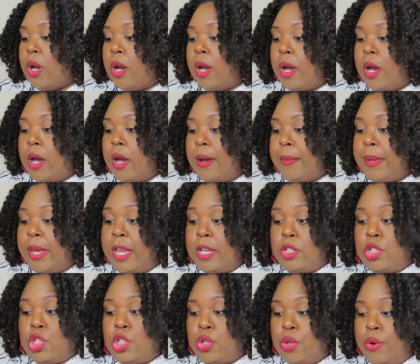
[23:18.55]
um,
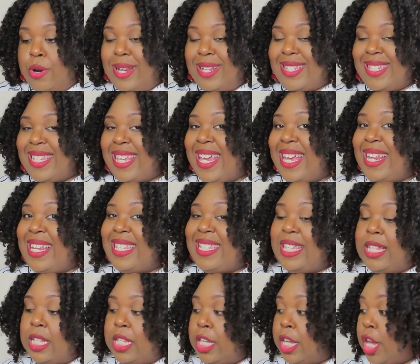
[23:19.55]
and shorts and it's
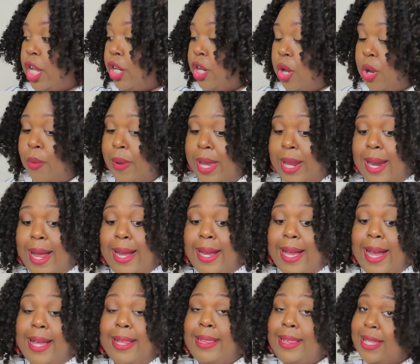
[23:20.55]
in yellow and i
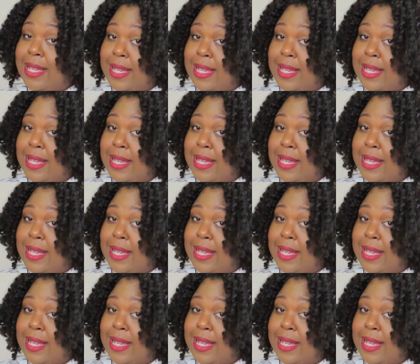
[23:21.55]
got